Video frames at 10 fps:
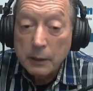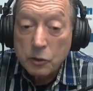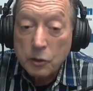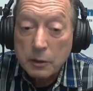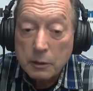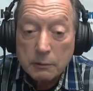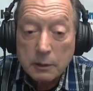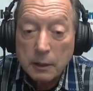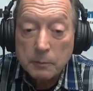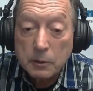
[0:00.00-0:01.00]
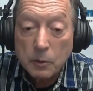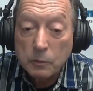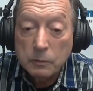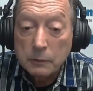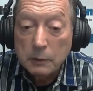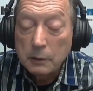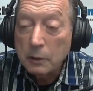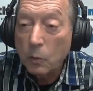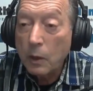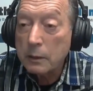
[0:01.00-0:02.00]
just seems
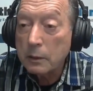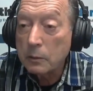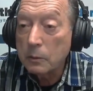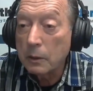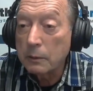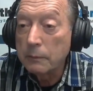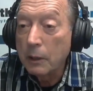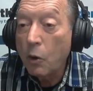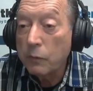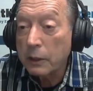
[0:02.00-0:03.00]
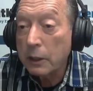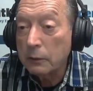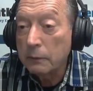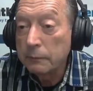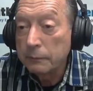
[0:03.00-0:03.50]
to want to uh, overkill it.